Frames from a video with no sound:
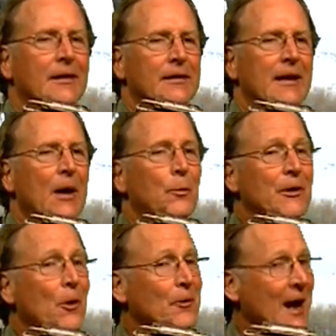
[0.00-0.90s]
Now, we
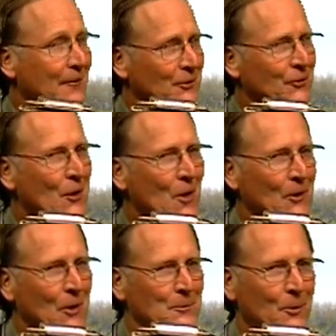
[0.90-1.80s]
don't have a
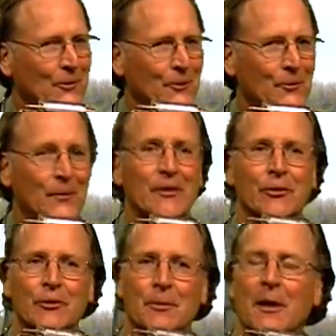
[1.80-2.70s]
song on Martha's
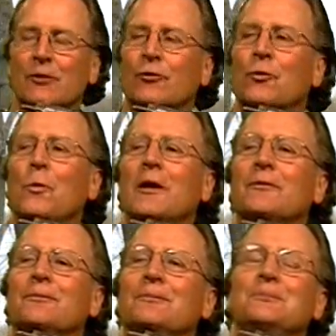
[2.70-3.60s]
Vineyard about
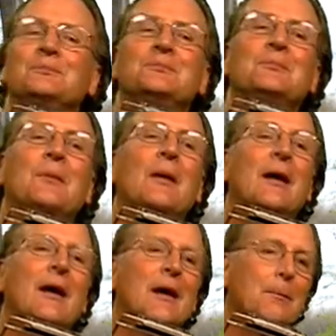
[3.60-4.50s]
squid,
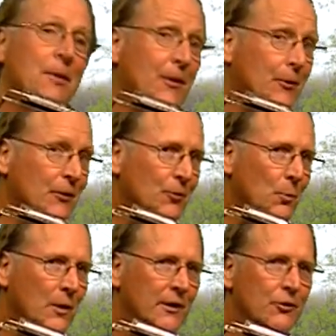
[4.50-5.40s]
but there is
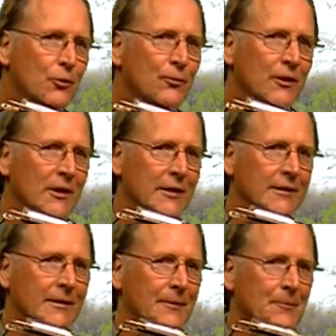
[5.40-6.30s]
one in
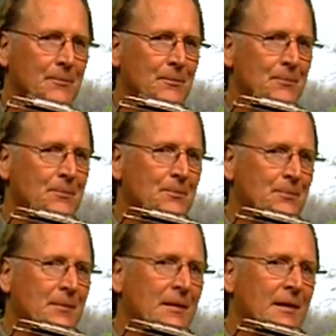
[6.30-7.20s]
Newfoundland.
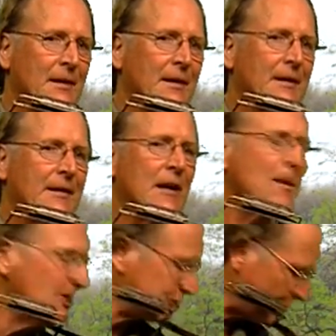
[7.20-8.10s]
Now,
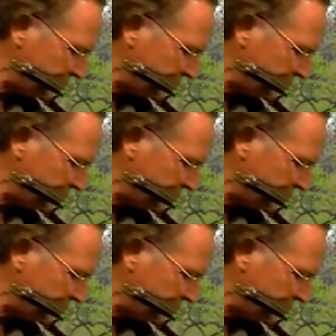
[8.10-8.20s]
let me show